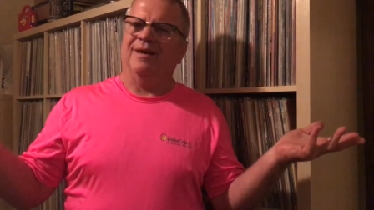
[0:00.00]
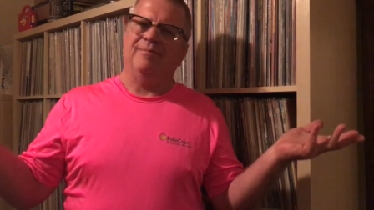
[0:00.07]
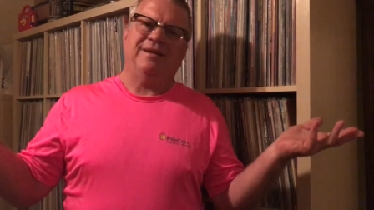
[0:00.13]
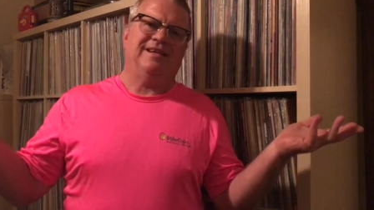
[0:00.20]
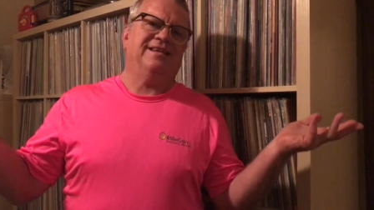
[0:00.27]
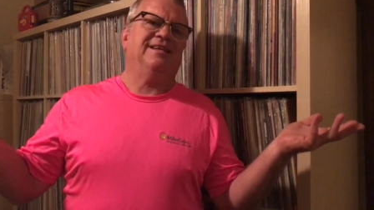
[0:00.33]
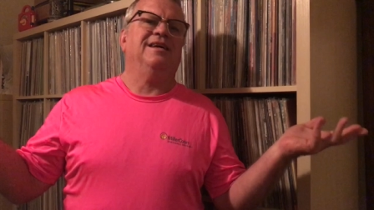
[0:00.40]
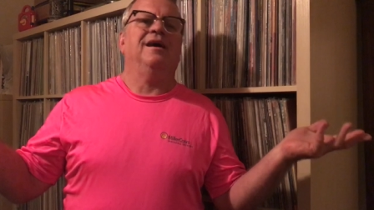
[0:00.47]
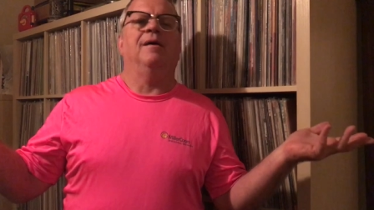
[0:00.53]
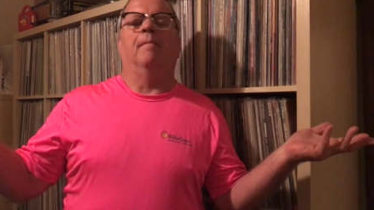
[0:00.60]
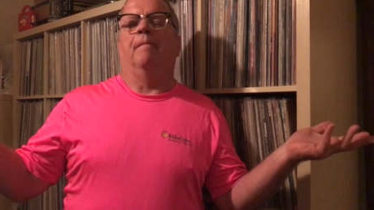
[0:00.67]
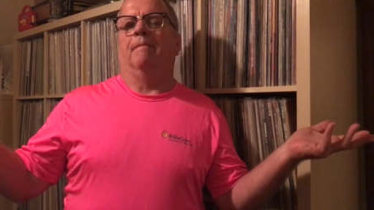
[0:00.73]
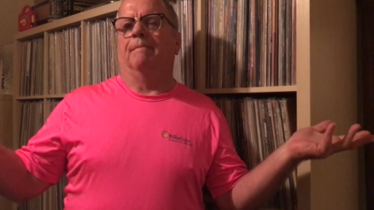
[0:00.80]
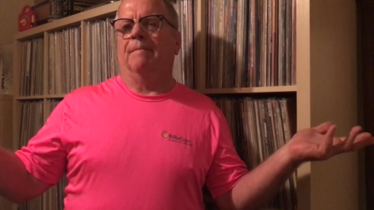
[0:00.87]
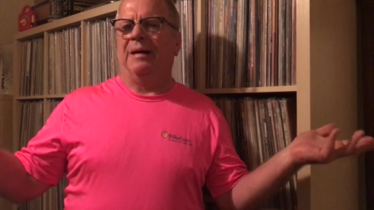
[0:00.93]
I mean,
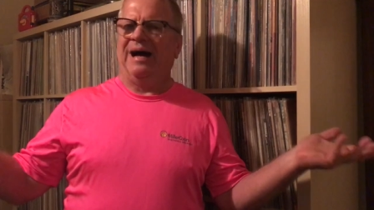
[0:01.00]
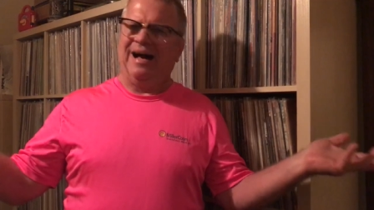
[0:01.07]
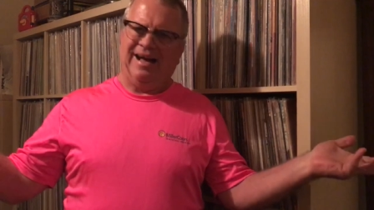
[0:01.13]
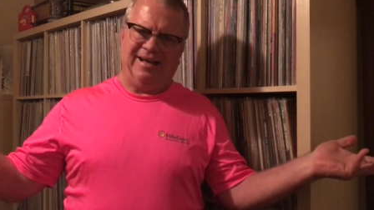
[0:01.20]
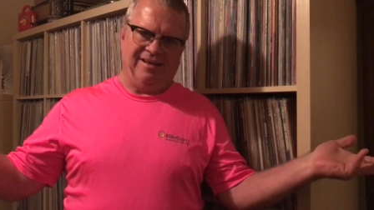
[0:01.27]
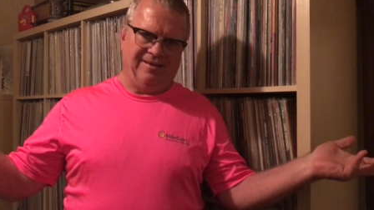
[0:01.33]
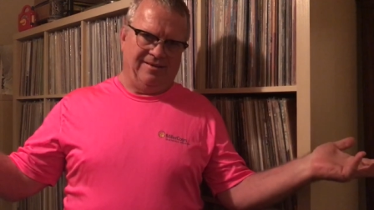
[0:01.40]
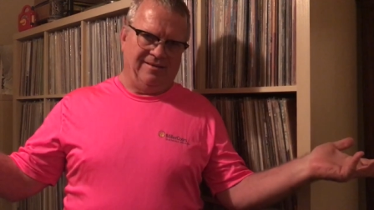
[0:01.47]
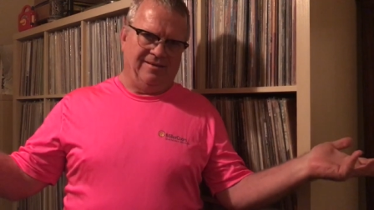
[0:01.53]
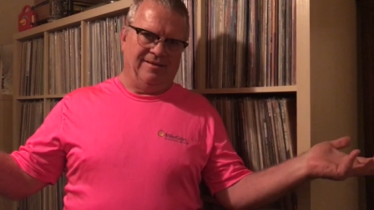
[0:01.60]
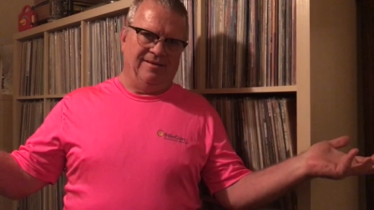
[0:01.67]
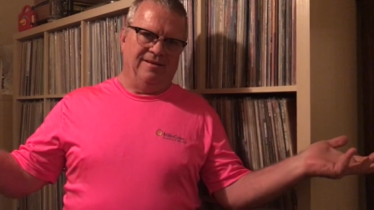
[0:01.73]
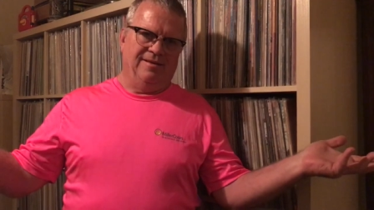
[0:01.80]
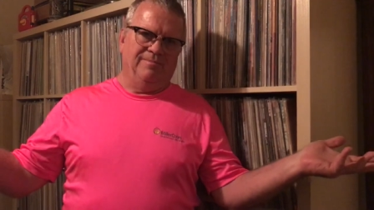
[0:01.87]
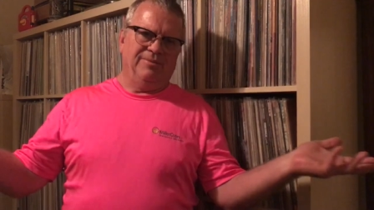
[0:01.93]
come on.
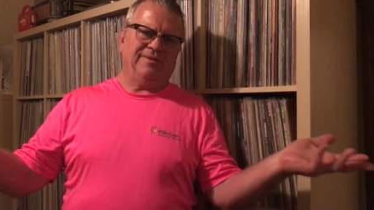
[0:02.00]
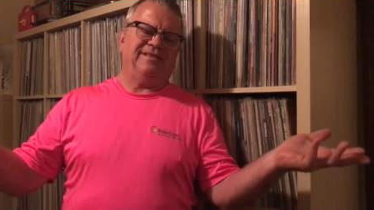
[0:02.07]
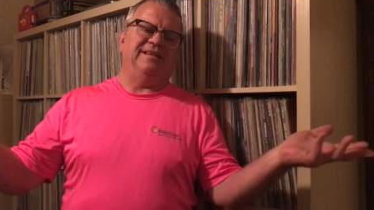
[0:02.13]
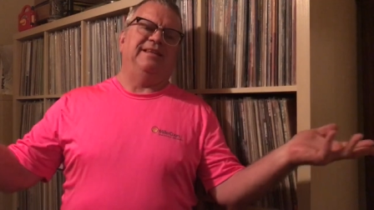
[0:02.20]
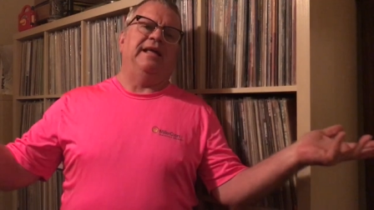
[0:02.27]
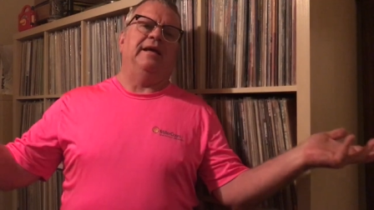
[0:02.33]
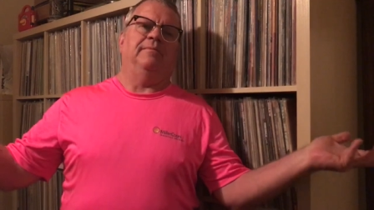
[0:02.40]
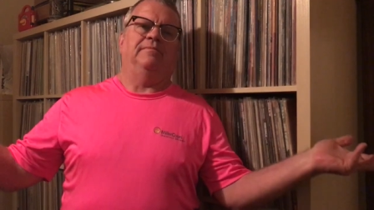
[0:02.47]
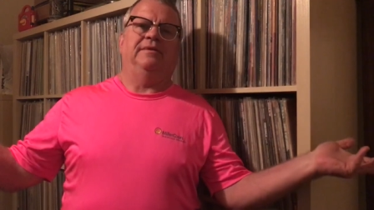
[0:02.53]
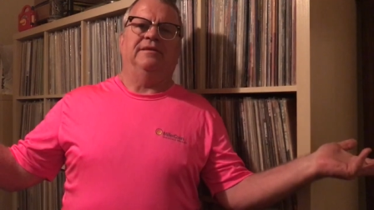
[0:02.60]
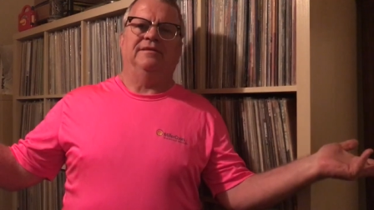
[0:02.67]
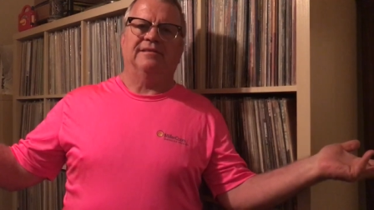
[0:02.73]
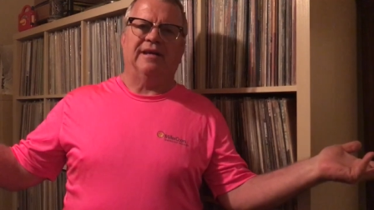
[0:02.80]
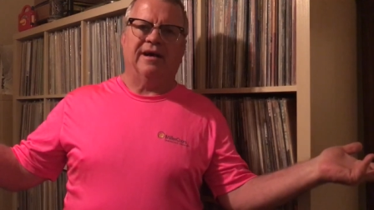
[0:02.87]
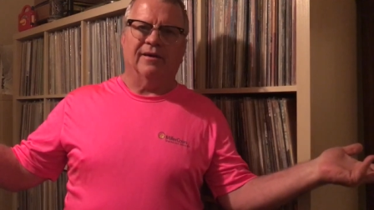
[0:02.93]
Put the damn
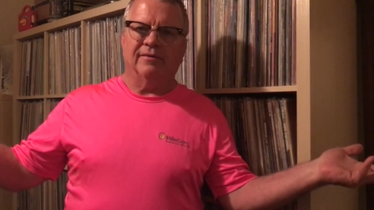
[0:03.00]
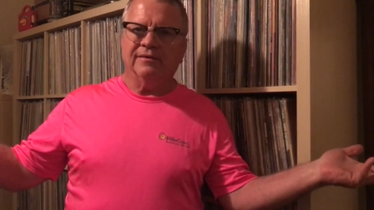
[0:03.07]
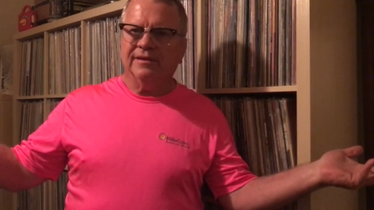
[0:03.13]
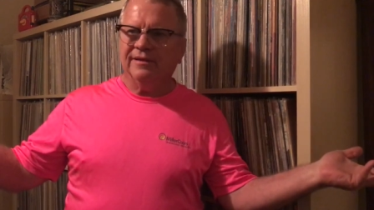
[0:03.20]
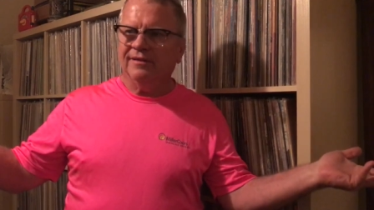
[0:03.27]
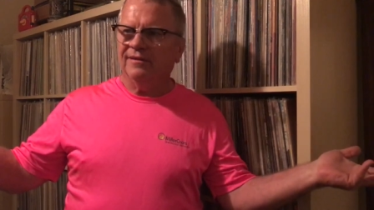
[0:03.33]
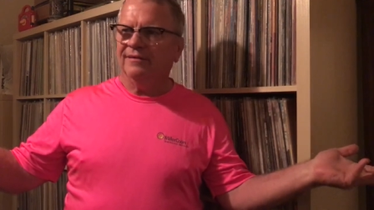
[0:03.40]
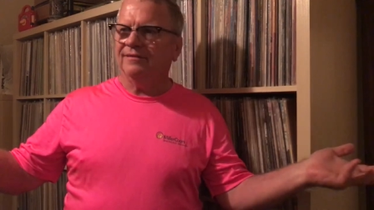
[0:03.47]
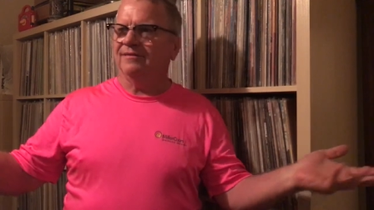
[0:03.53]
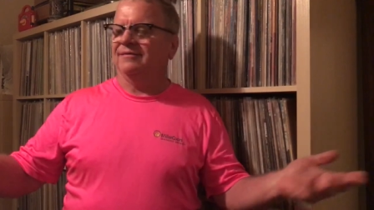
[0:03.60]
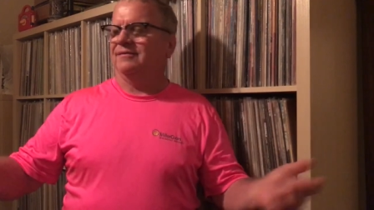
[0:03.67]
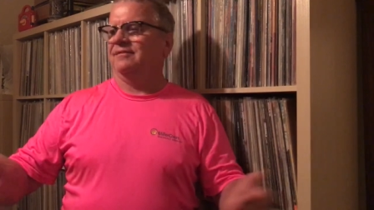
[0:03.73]
things out, you know?